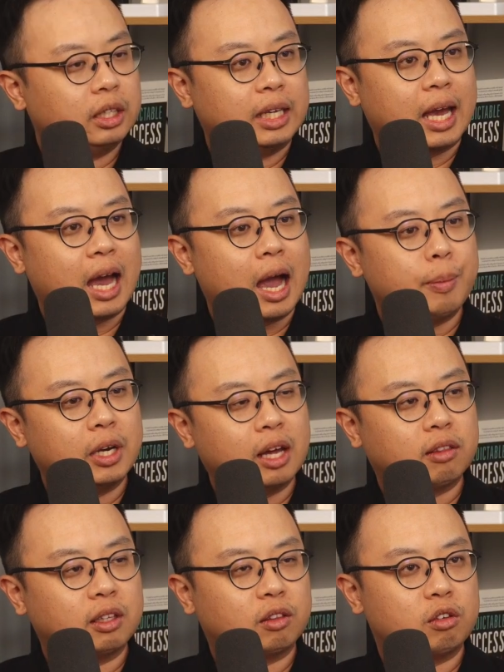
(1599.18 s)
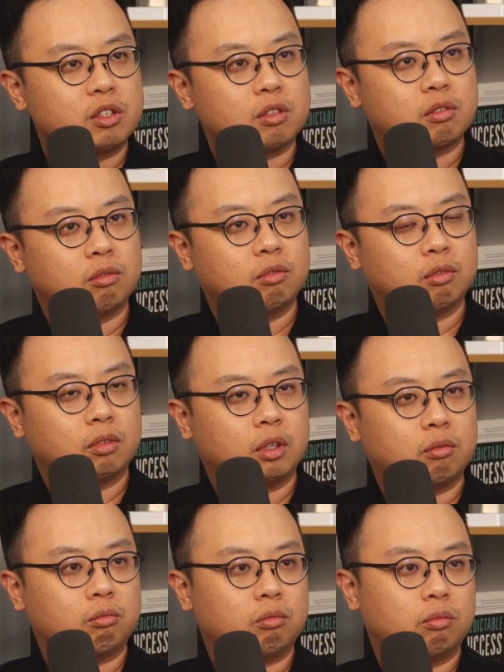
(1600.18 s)
Yeah, I think there's
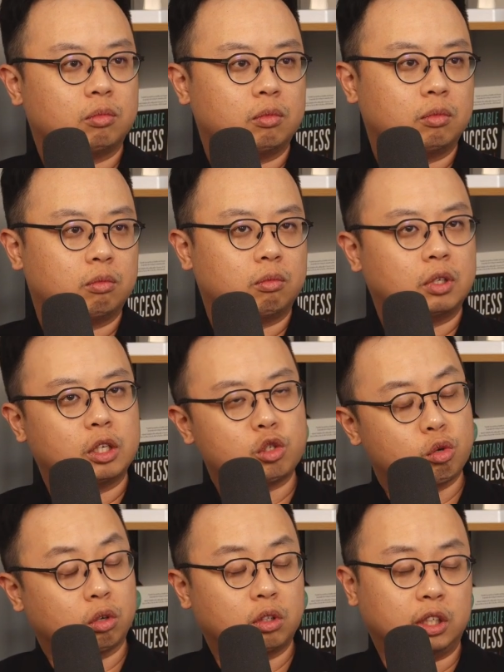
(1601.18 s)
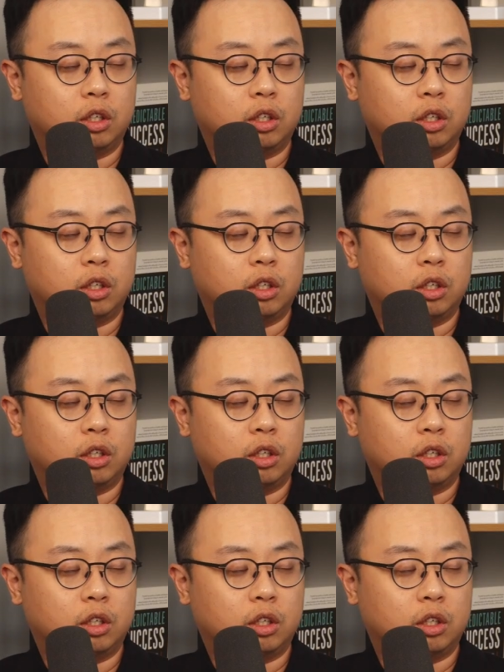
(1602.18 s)
historically